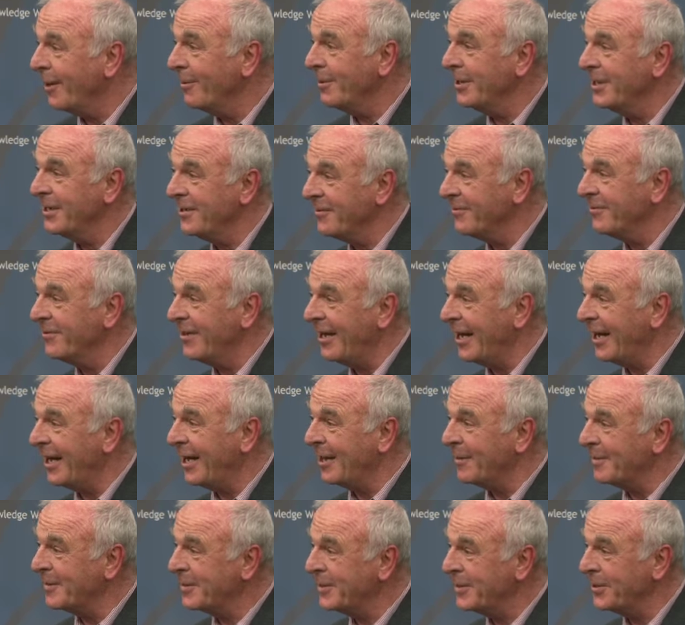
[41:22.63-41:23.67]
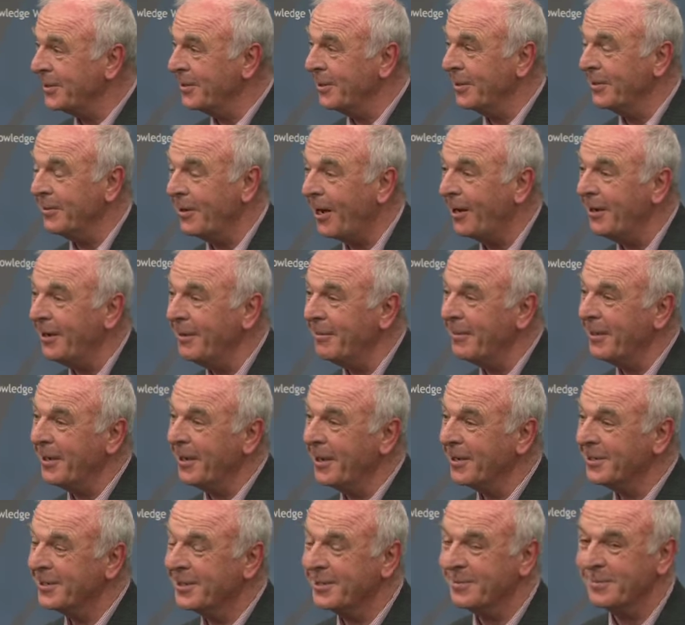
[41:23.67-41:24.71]
We didn't fly up to Harare, we
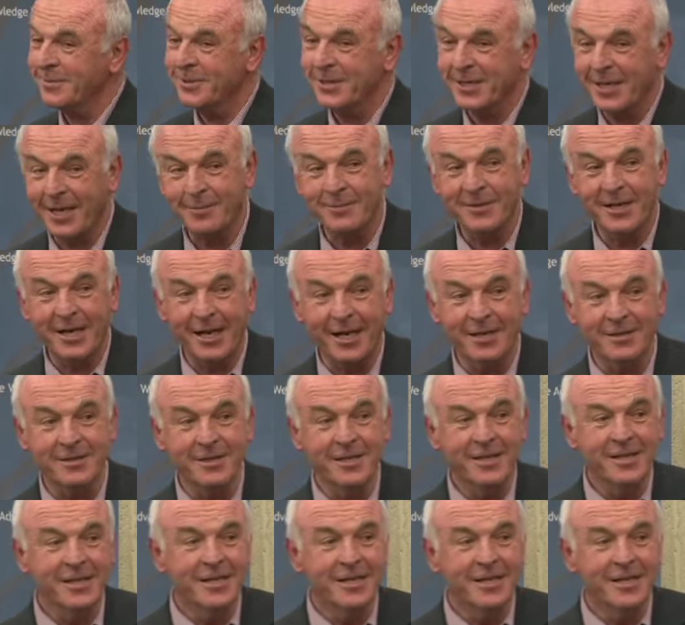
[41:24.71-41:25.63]
asked them to come down